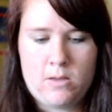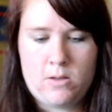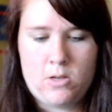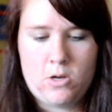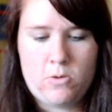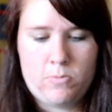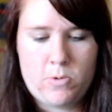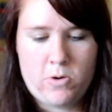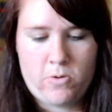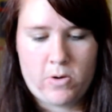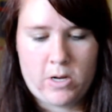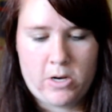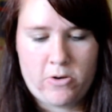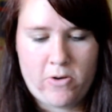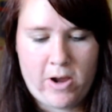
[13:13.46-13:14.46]
Nope, you don't get
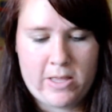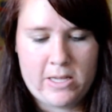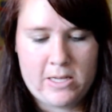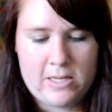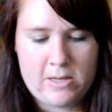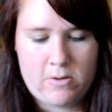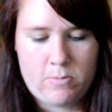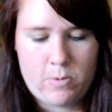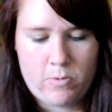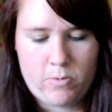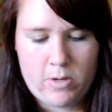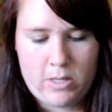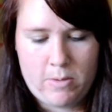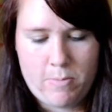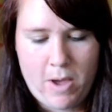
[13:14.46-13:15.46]
to try these. That would be
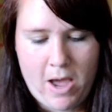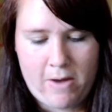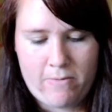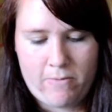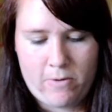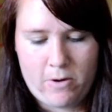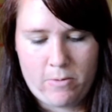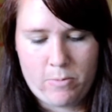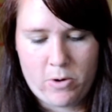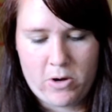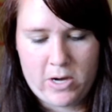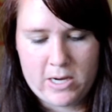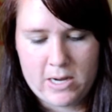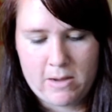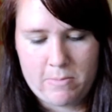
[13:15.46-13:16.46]
really bad for your
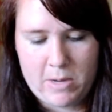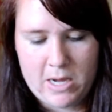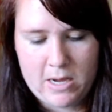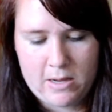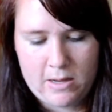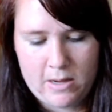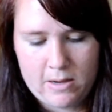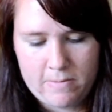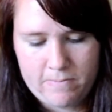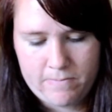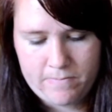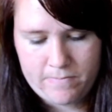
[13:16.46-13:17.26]
birdie tummy. Yep.